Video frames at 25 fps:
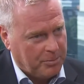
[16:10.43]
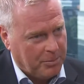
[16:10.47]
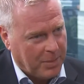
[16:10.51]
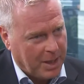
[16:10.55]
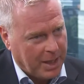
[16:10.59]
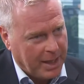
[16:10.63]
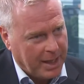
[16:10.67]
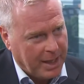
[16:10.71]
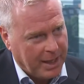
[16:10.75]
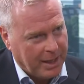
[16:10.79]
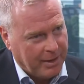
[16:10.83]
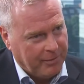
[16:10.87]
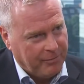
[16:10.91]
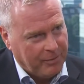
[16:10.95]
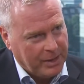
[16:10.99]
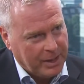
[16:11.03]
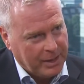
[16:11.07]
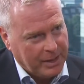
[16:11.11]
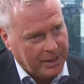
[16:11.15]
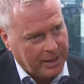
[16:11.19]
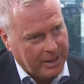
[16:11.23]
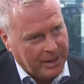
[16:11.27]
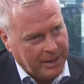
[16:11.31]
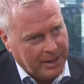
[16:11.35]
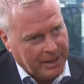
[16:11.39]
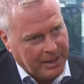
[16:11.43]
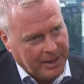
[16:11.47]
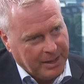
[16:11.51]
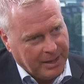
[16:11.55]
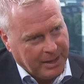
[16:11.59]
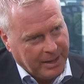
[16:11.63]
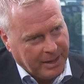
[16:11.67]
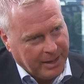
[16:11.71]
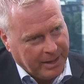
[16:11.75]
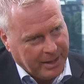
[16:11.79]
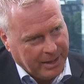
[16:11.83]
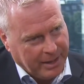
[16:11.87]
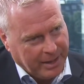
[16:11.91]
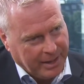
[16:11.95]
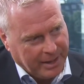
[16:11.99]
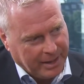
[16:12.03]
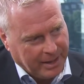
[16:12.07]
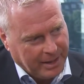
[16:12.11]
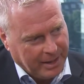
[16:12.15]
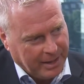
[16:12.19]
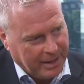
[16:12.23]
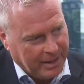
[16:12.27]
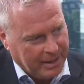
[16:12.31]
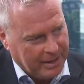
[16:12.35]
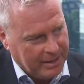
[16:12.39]
by having
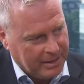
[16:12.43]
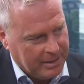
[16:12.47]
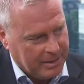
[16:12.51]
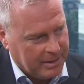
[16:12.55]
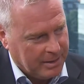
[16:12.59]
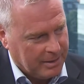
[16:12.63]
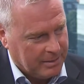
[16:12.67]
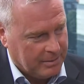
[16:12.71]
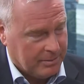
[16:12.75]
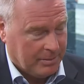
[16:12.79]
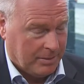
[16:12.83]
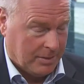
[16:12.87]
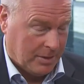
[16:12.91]
a